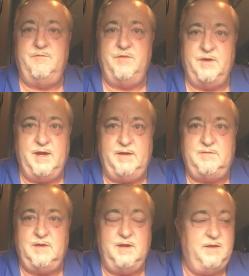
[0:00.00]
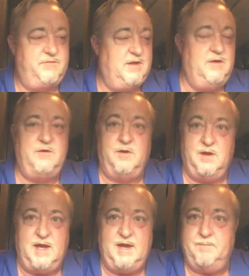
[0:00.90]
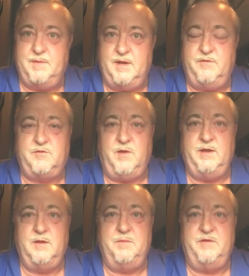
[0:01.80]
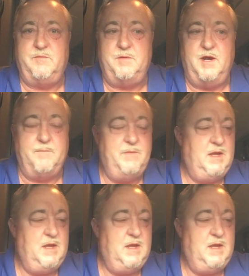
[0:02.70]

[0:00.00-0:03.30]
for the night, it's got a dirt lot, but it's a great little place to park.